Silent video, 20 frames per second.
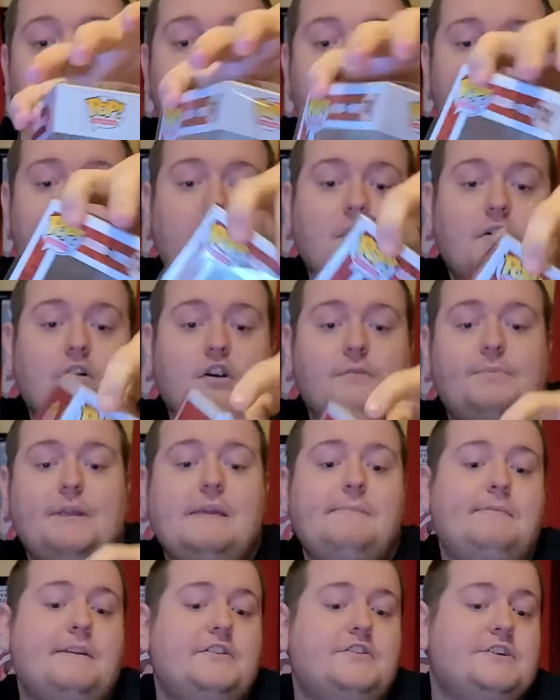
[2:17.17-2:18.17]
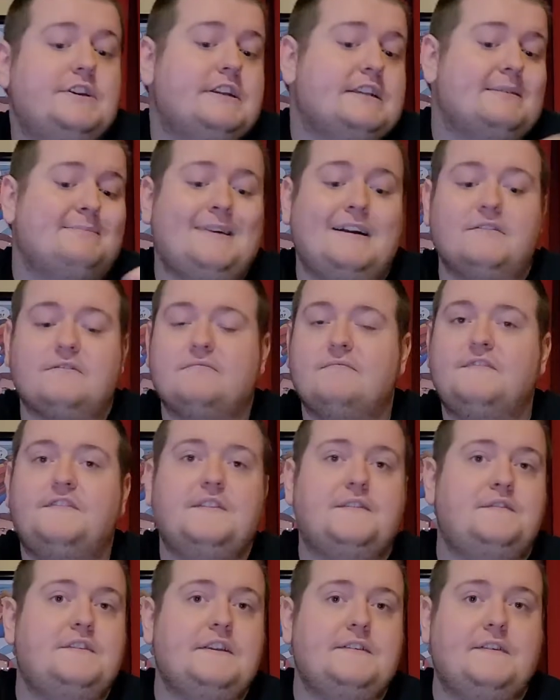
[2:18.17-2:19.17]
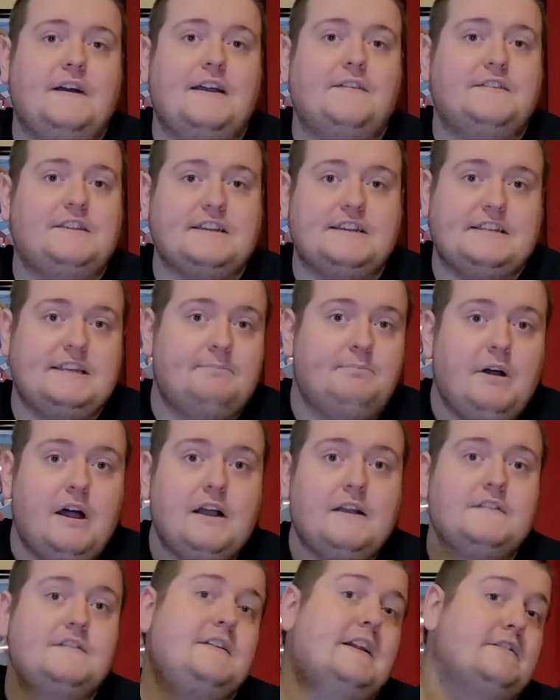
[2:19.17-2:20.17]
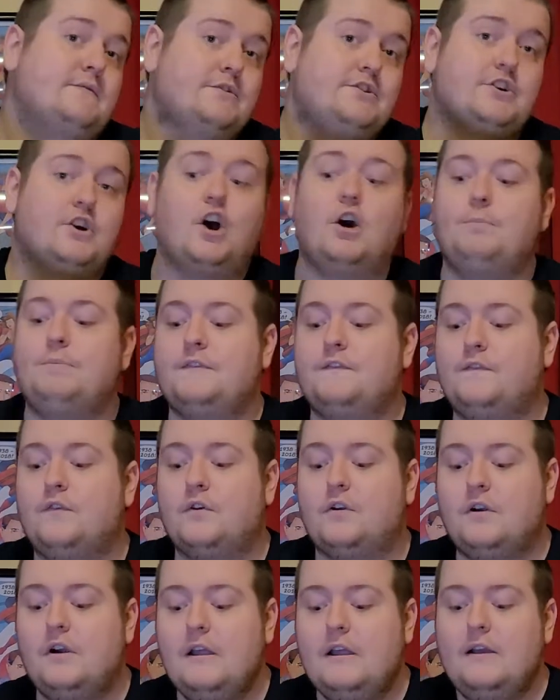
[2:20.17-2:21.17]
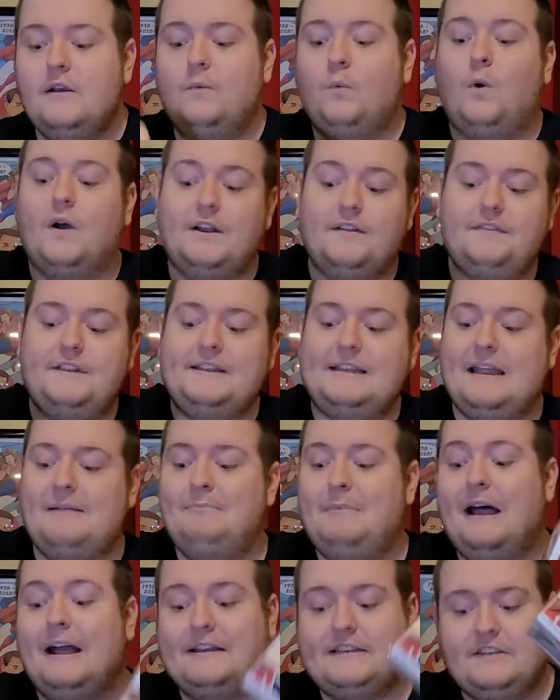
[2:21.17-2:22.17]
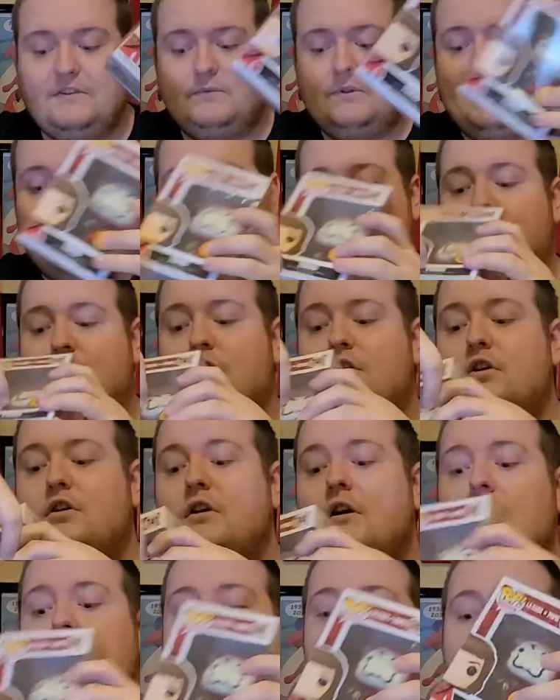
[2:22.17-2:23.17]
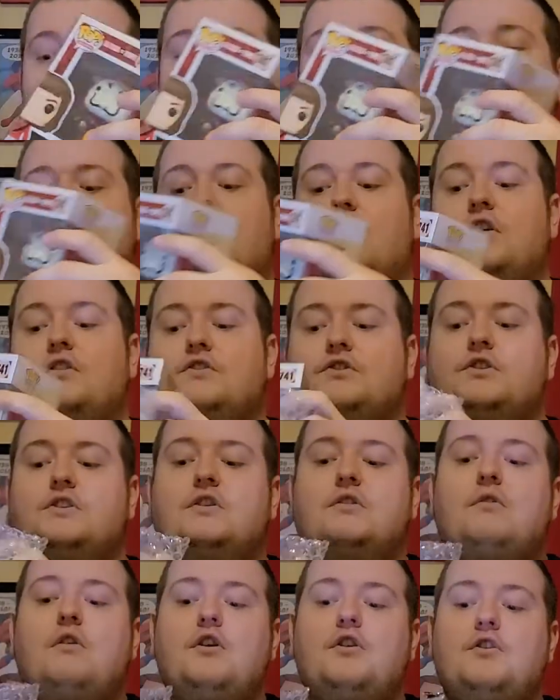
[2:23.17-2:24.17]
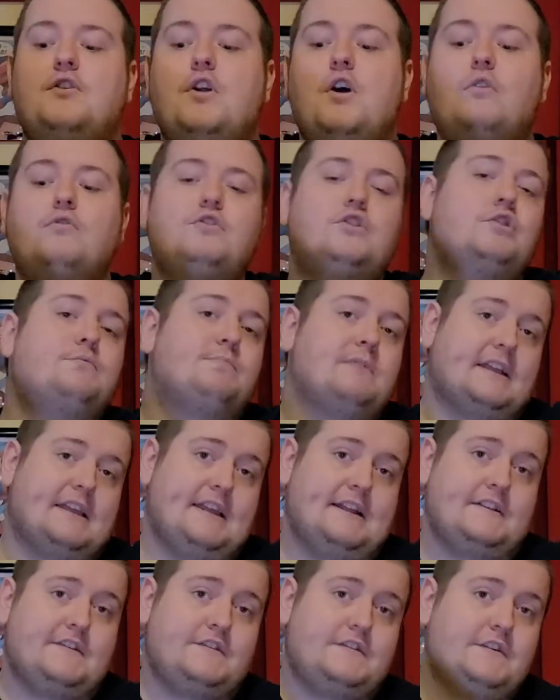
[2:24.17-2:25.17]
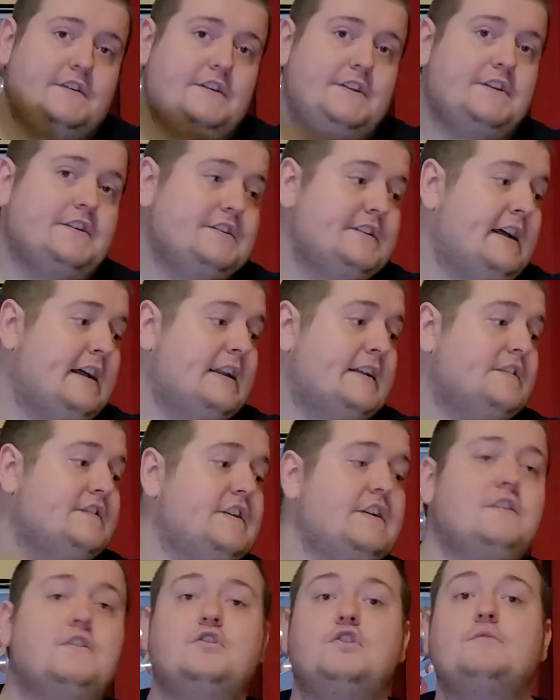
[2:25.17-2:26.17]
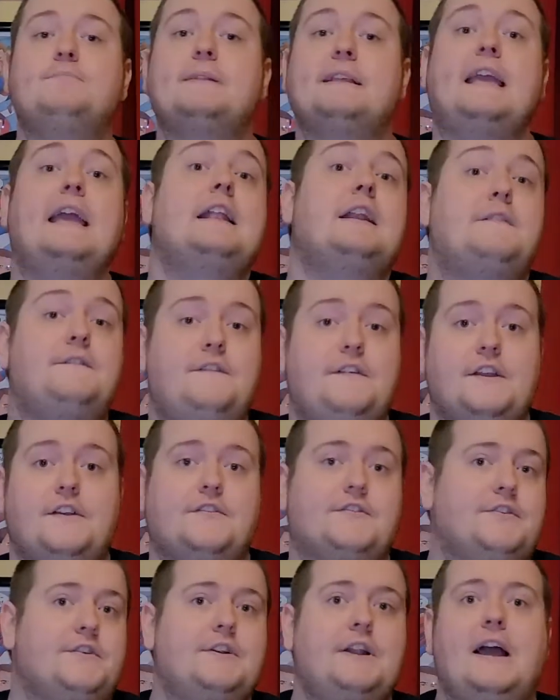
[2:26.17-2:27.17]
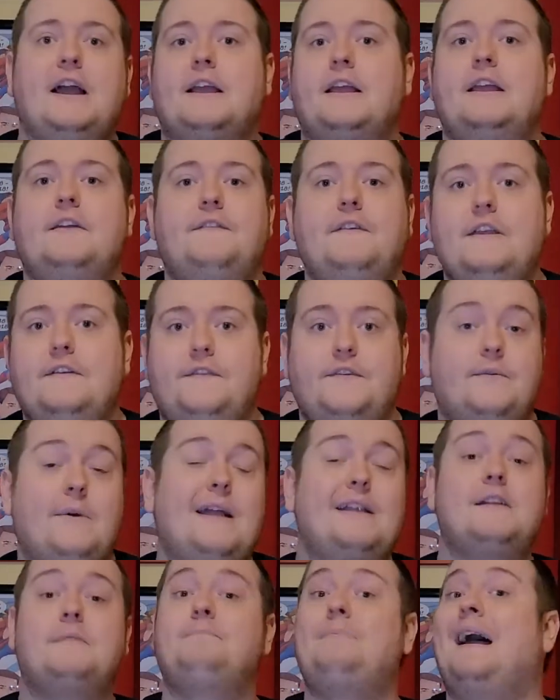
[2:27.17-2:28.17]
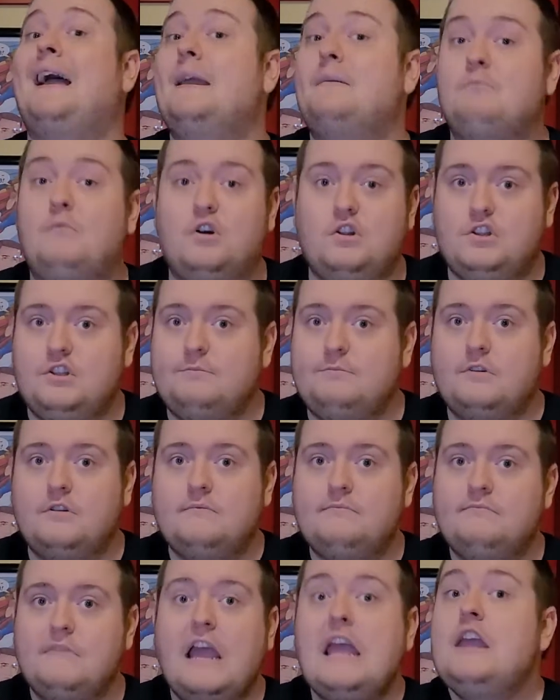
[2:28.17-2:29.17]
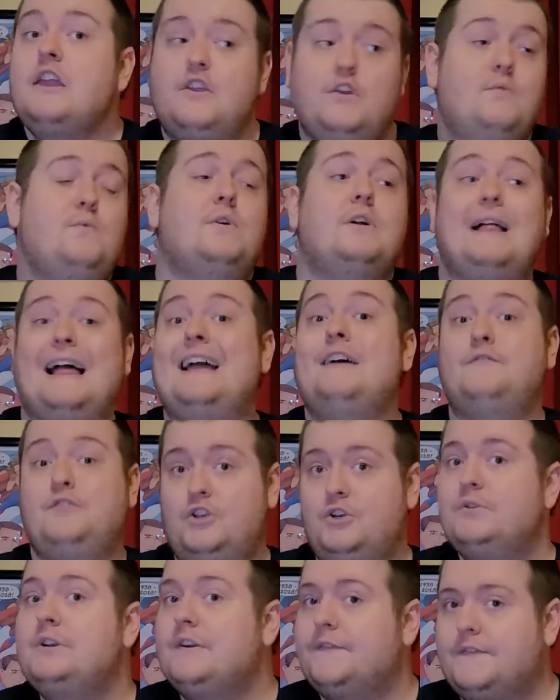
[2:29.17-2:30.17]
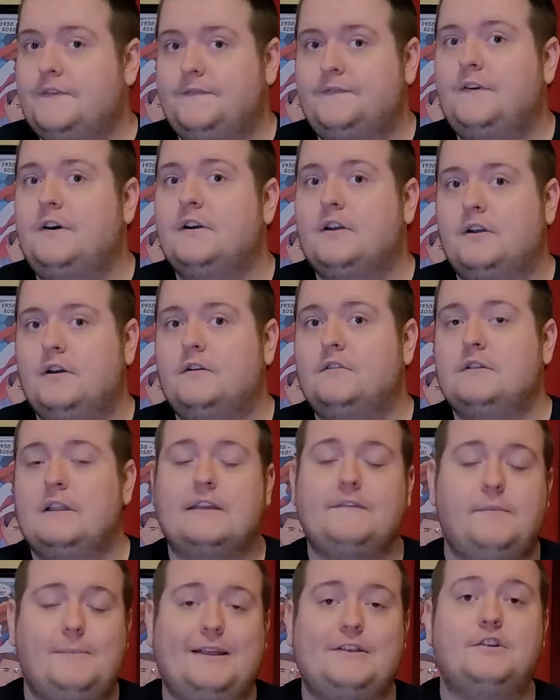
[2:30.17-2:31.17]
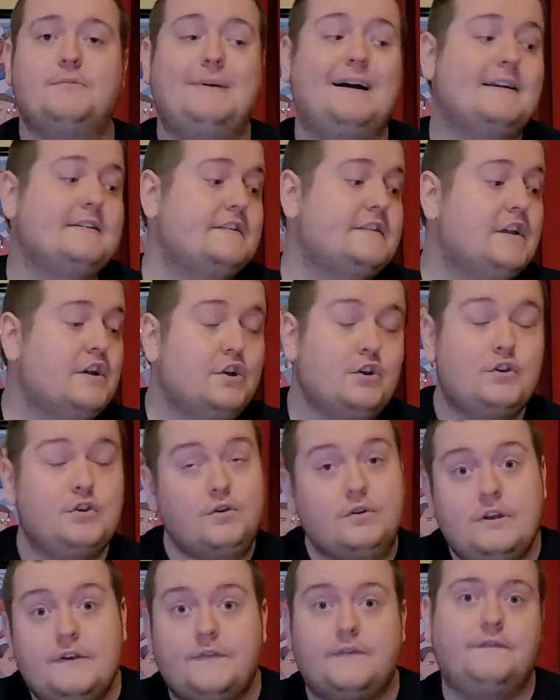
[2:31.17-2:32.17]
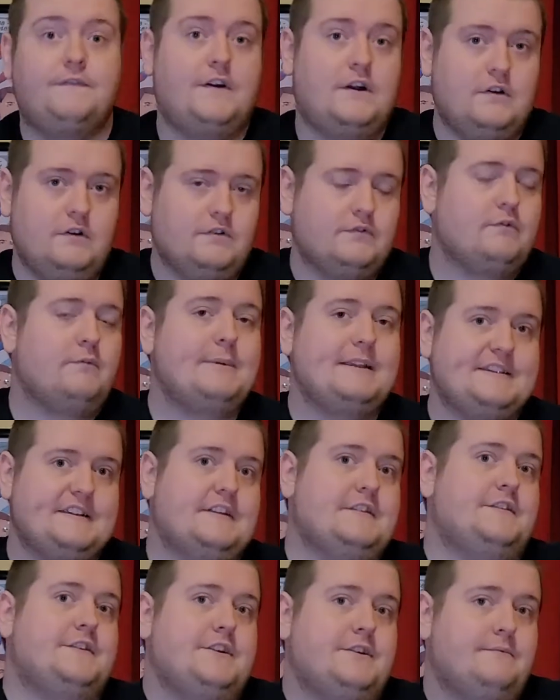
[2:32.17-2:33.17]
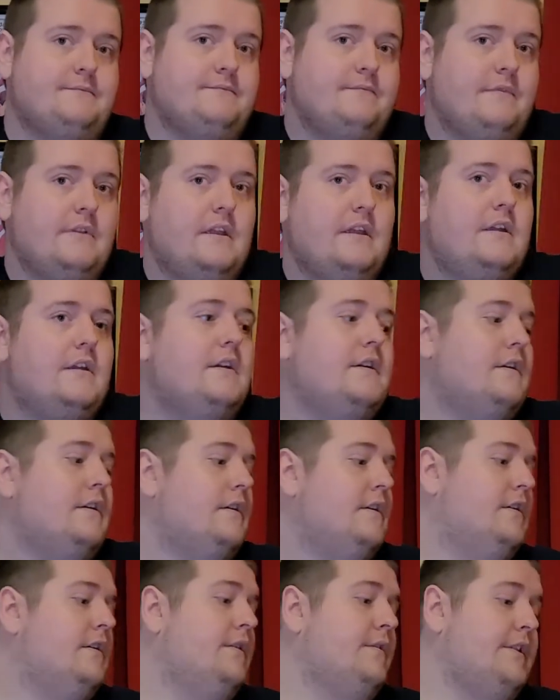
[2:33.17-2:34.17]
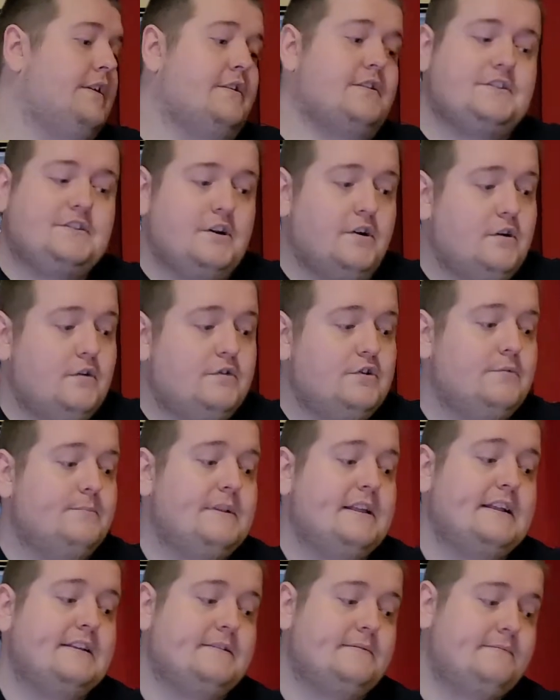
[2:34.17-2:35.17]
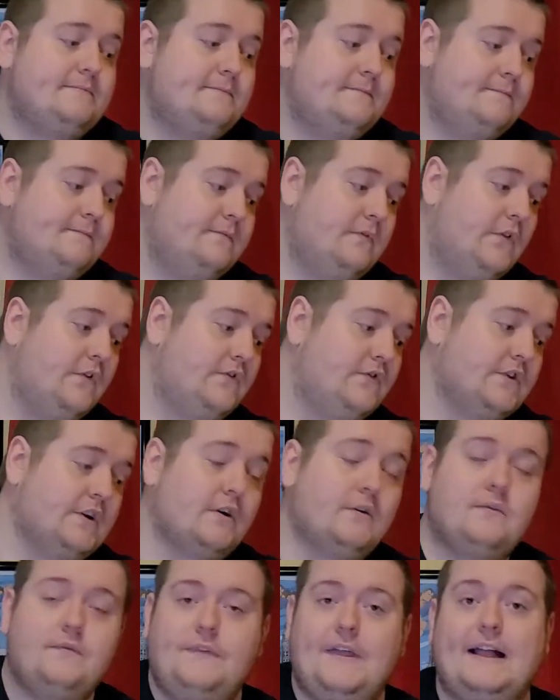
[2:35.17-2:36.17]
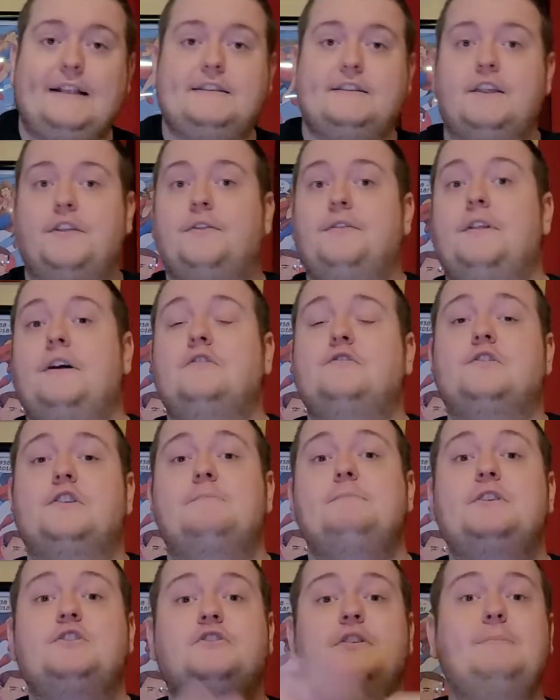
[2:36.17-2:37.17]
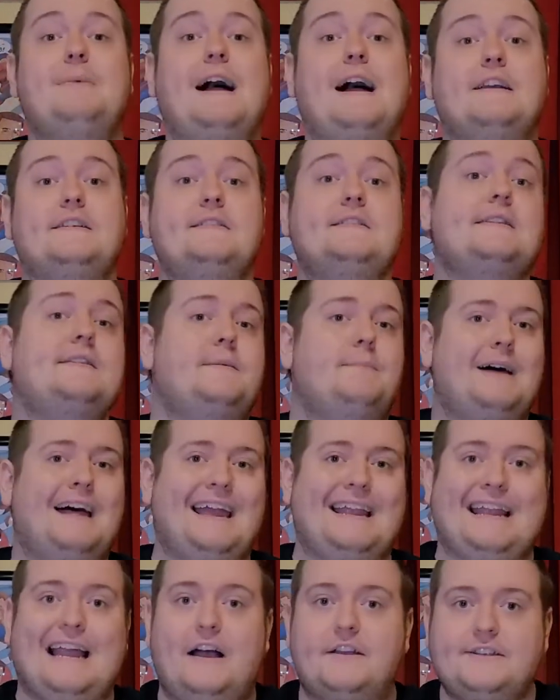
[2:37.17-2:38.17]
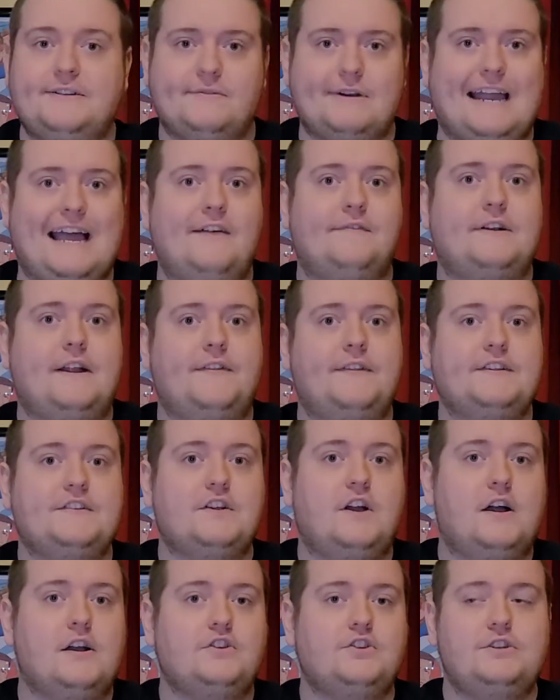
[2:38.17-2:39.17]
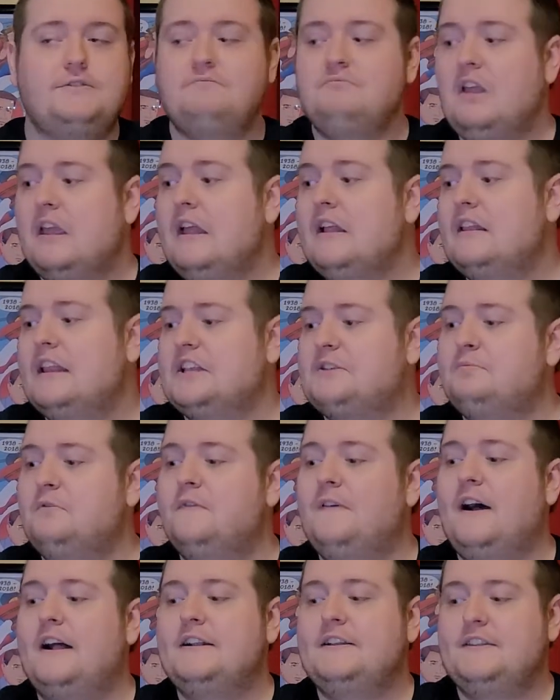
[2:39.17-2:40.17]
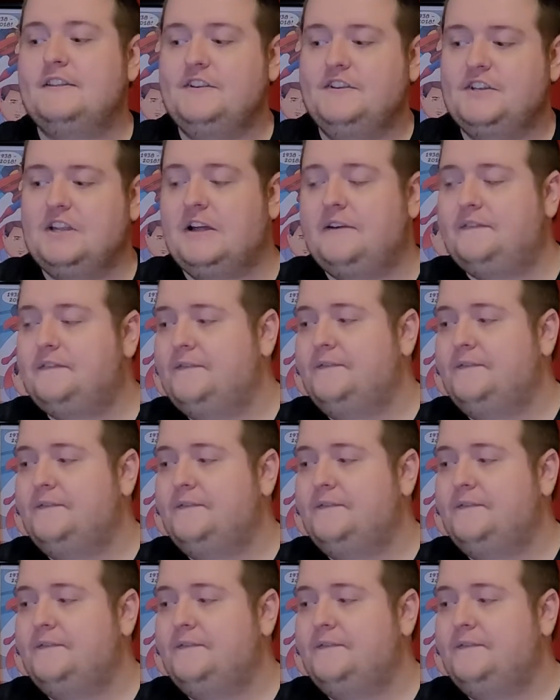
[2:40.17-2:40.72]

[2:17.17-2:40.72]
You know, her PPG is about 55, 60 bucks. That's what you're hoping for. One of the 10 boxes will have her. There's also no duplicates. There's not a single duplicated figure. So you're not if, if you end up buying multiple, you will have two different Funko, like if you buy two boxes, two different Funkos will be sent to you. There's no duplicates. So that's the those are the mystery boxes and the buy it nows that we're having on this auction. Let's move on to the stuff.